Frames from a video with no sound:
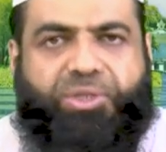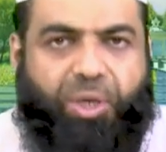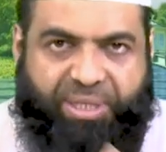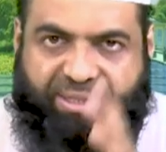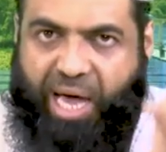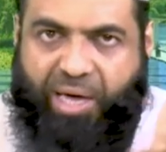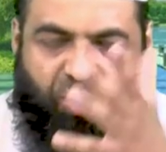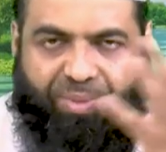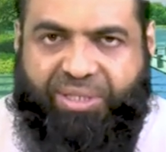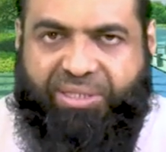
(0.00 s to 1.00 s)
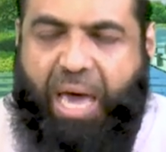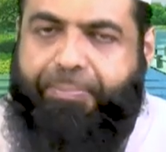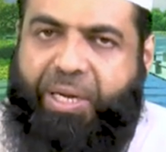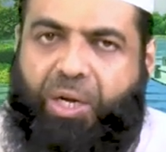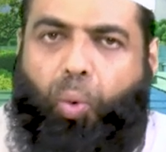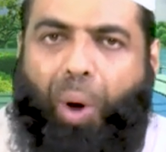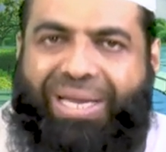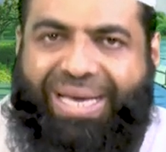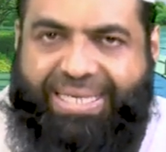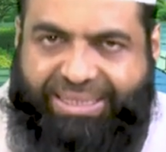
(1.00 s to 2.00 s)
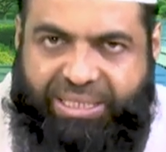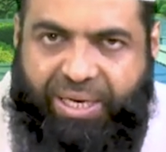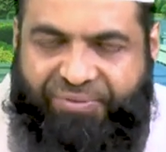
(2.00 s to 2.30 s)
So this argument is happening. One is